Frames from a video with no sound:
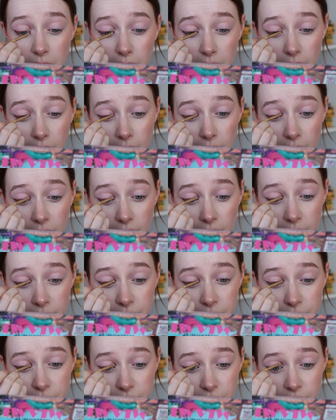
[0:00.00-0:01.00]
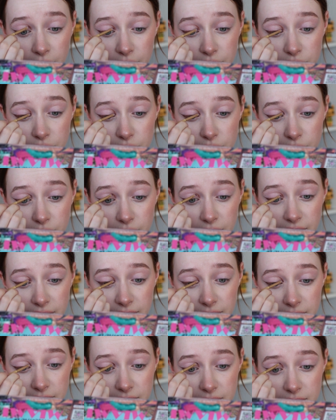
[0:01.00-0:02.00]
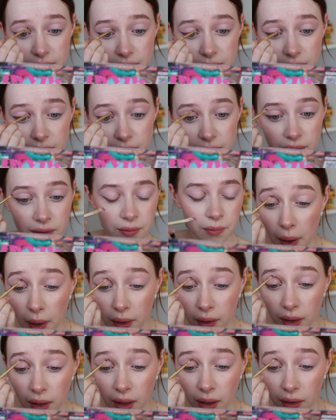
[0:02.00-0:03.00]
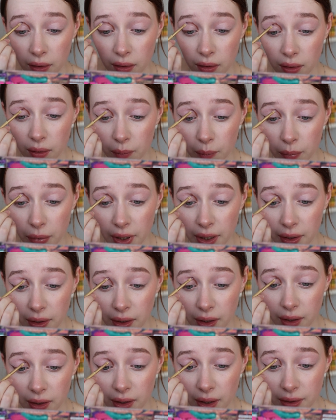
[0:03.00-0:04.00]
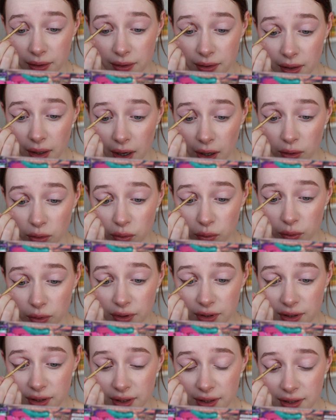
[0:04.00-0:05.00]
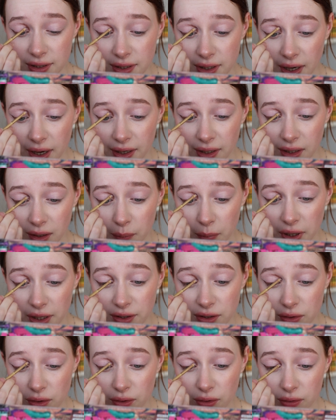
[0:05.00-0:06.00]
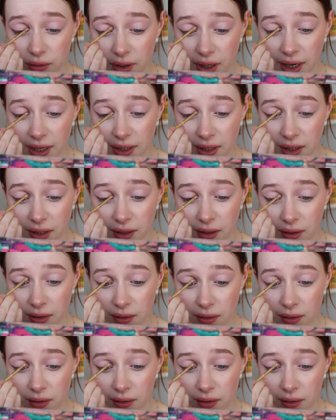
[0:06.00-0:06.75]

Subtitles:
A half cut crease, and then blending that outwards a tiny bit already.